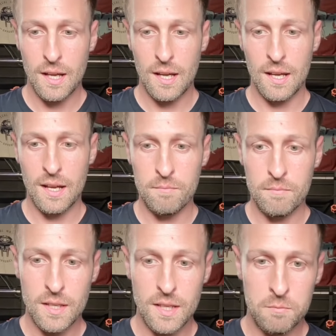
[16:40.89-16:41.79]
Um,
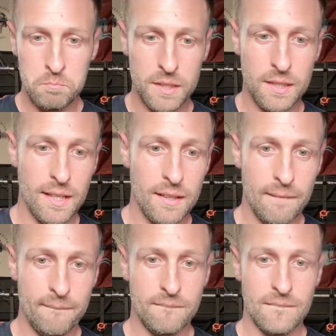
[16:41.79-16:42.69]
but yeah,
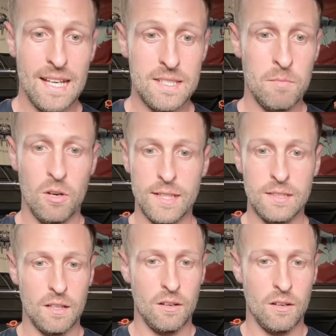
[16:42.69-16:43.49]
that's mine.